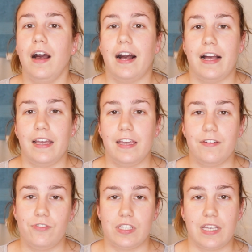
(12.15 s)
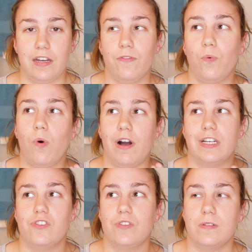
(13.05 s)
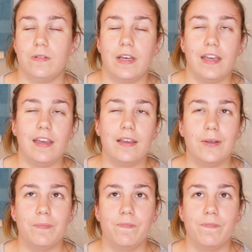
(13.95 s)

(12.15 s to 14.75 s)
I have just kind of watched like